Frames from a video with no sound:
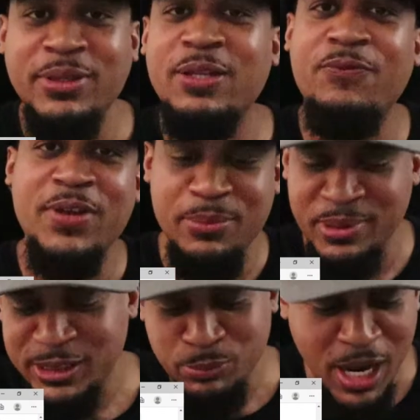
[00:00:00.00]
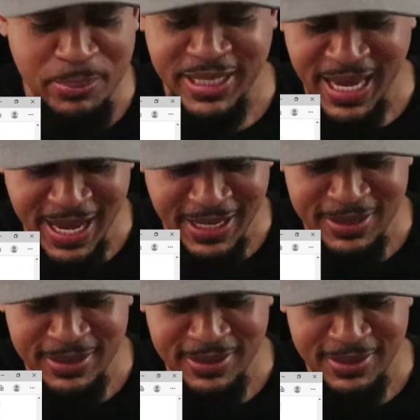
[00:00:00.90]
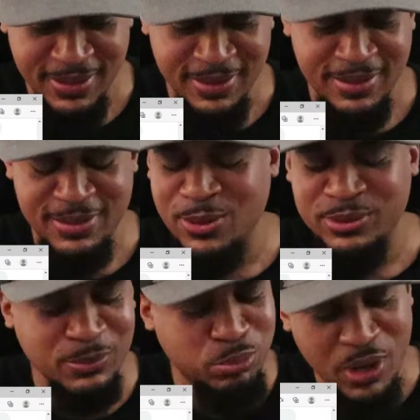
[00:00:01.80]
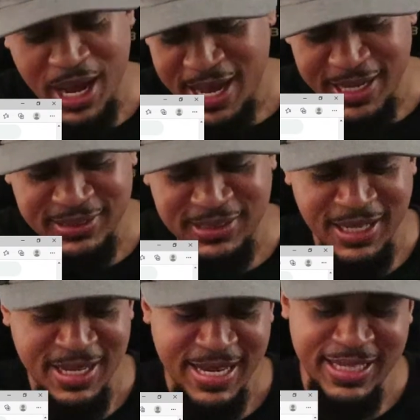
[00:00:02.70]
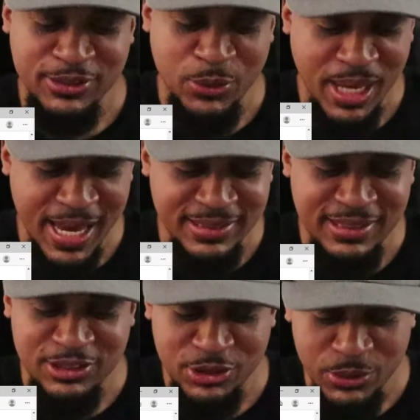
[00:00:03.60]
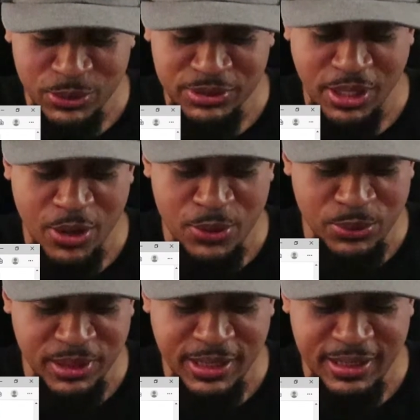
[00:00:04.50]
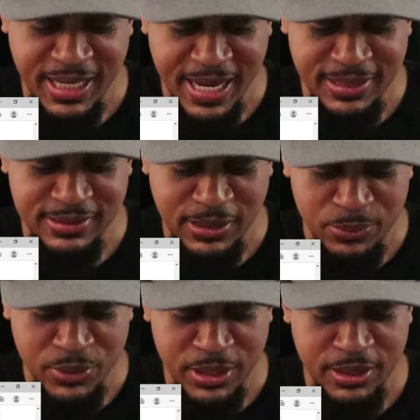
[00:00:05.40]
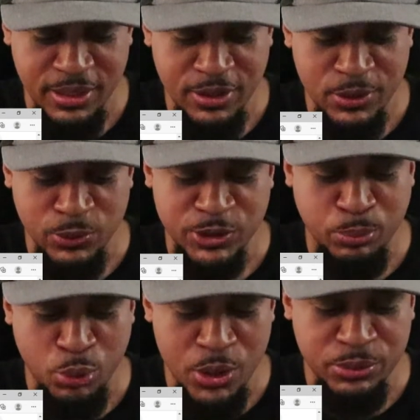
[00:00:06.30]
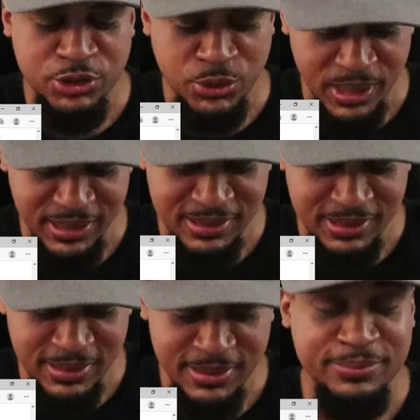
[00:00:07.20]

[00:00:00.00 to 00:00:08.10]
with the feminist propaganda, no surprise. It's okay to choose to only date someone who's pro-choice.